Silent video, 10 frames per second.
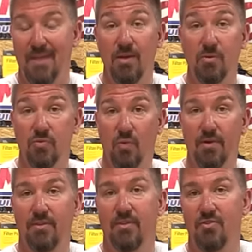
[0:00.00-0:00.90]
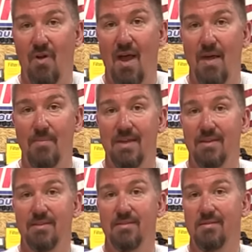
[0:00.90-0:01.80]
It was worth the try
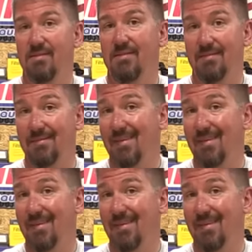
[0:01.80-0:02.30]
because